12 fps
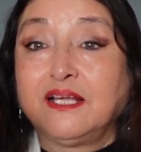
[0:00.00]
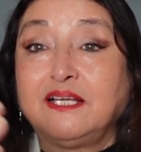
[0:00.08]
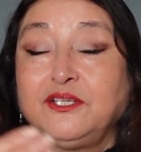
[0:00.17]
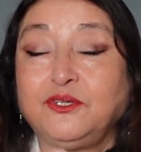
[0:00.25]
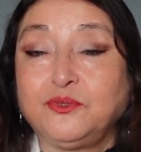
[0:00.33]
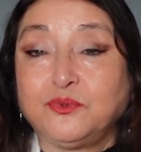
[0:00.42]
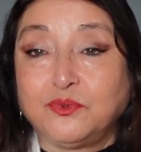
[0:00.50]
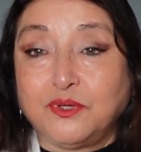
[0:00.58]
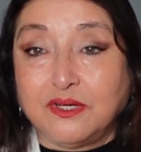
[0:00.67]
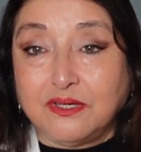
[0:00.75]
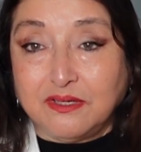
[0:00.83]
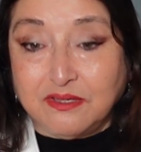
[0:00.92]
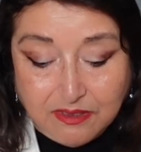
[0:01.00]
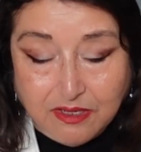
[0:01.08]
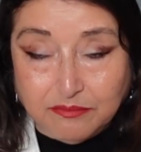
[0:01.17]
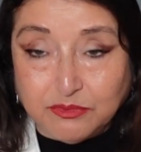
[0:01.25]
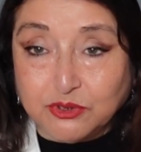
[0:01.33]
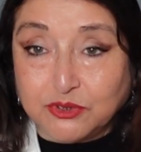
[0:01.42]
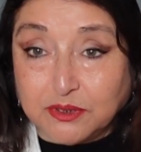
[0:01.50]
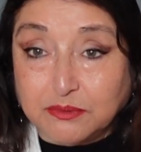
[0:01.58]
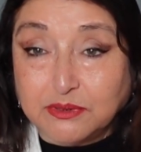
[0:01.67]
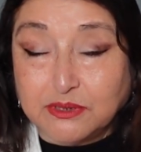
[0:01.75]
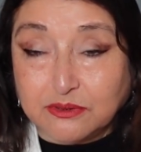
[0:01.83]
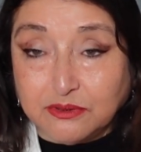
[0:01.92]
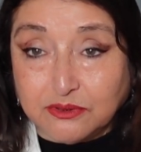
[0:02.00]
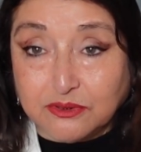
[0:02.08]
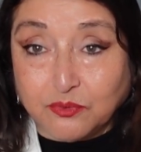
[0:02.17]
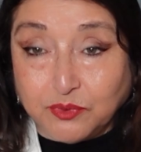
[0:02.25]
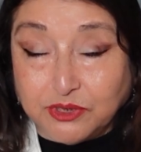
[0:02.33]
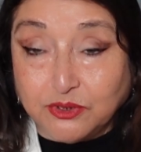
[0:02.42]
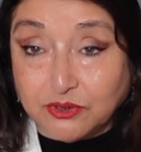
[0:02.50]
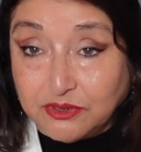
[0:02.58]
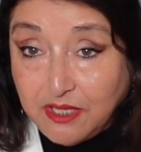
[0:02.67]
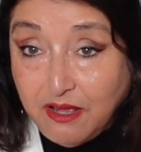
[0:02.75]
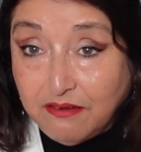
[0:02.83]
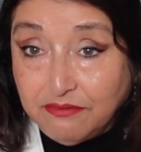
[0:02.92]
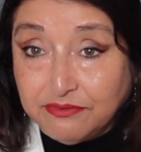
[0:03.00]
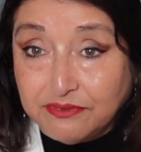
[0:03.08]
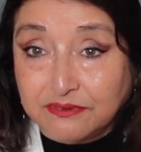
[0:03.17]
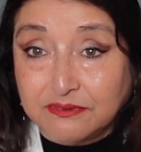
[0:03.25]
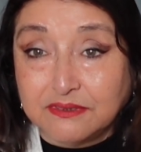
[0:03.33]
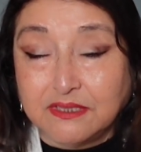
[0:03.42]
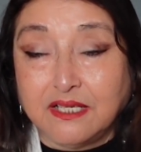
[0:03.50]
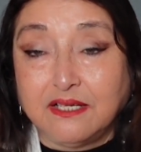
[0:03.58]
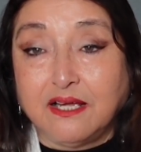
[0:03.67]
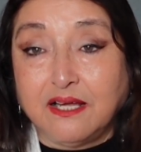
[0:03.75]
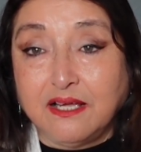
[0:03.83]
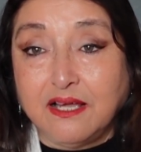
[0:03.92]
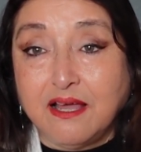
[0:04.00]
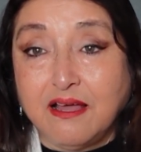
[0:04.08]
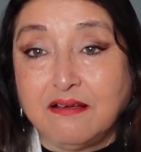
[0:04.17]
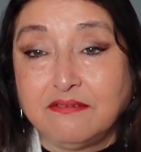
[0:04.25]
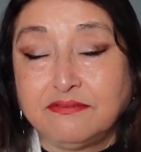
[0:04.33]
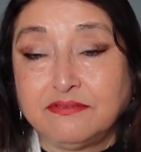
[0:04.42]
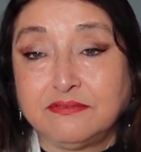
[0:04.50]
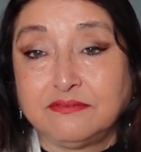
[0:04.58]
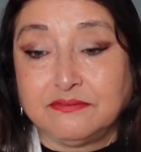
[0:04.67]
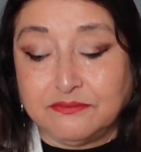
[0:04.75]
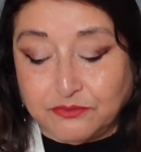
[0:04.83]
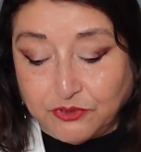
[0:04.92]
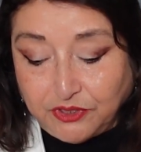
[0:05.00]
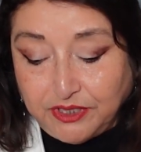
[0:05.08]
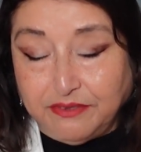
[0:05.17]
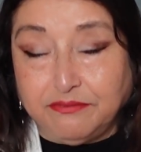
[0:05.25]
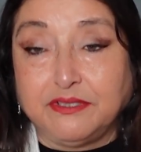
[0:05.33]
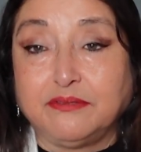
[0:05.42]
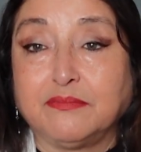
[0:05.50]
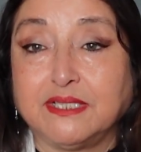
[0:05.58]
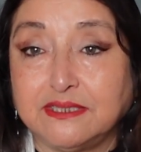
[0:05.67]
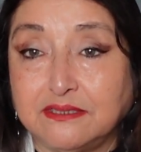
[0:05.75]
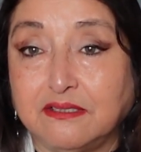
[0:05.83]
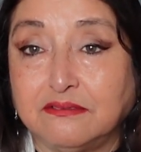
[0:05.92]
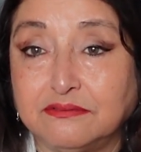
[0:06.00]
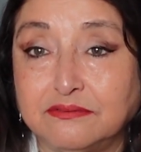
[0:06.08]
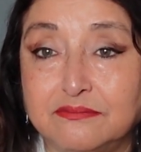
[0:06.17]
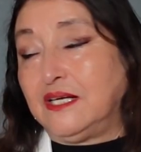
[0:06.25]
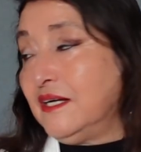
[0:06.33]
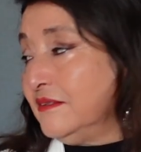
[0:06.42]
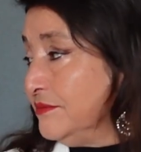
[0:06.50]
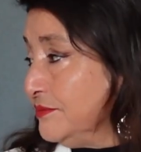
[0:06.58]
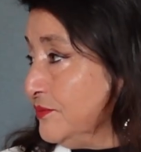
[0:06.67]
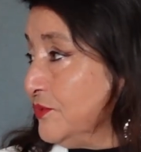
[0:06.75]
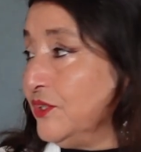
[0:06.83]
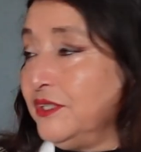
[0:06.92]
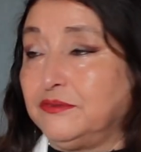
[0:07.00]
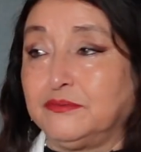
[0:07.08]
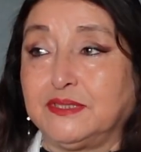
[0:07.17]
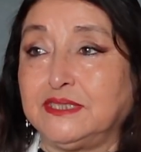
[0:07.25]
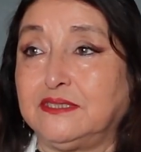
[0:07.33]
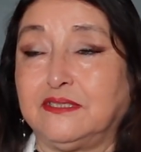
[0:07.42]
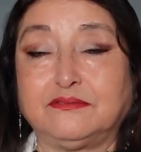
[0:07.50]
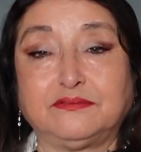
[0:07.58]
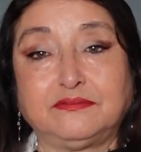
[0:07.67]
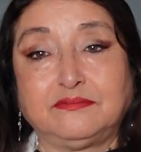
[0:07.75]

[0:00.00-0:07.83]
and you come to terms with yourself that I have forgiven myself. I've forgiven myself.